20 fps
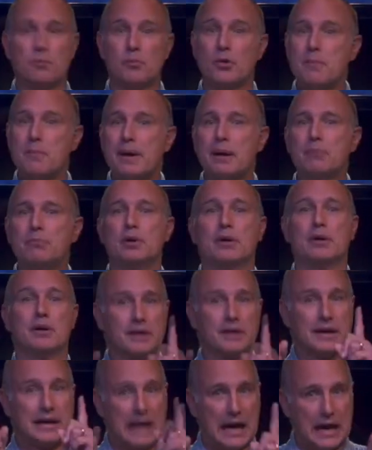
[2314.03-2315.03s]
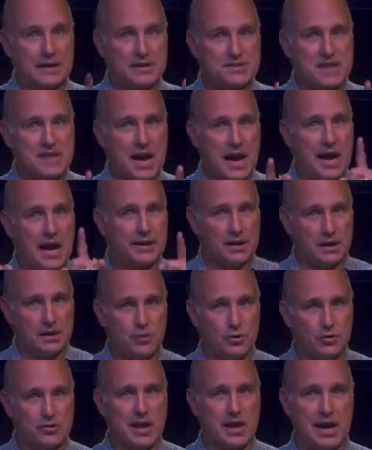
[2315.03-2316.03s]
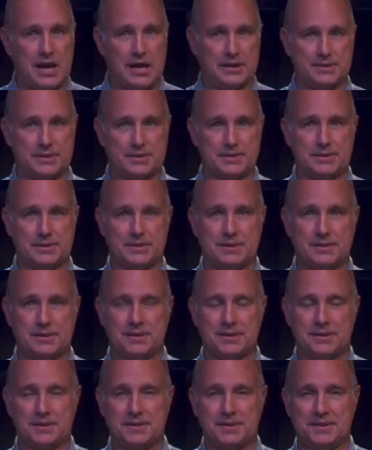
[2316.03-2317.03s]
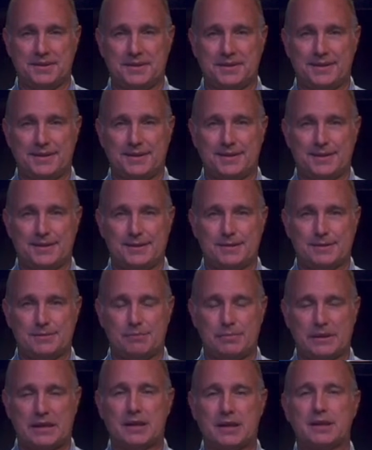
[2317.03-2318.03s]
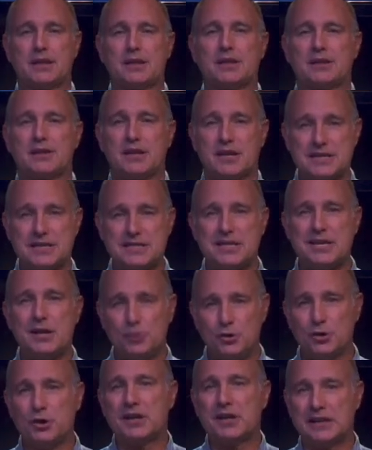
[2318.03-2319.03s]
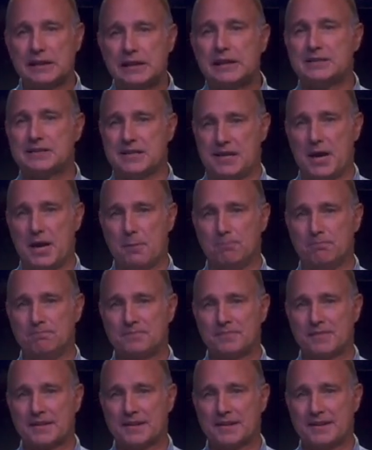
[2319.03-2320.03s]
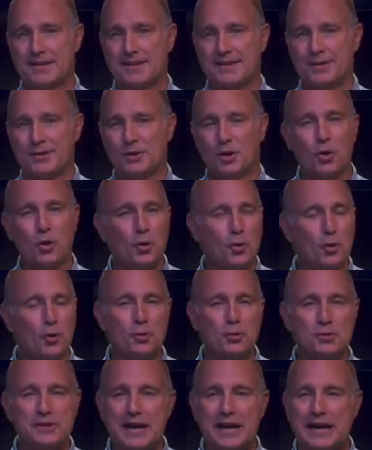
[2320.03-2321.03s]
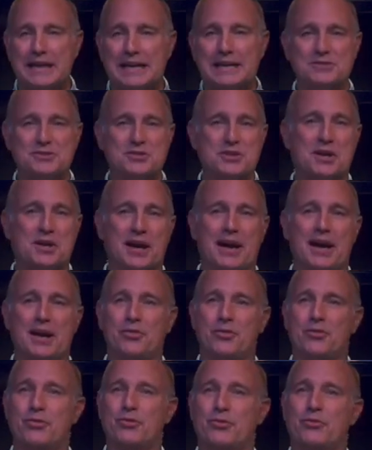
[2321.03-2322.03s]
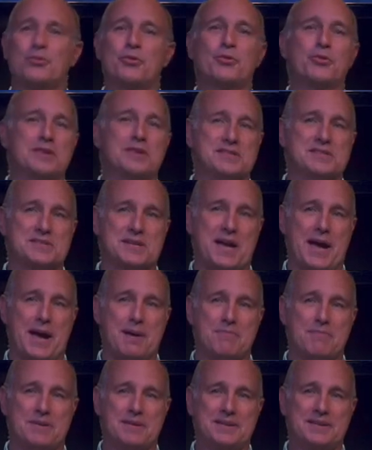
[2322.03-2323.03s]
Remember, God is God, and you're not. But continue to cling to him. Hold on to God through this time.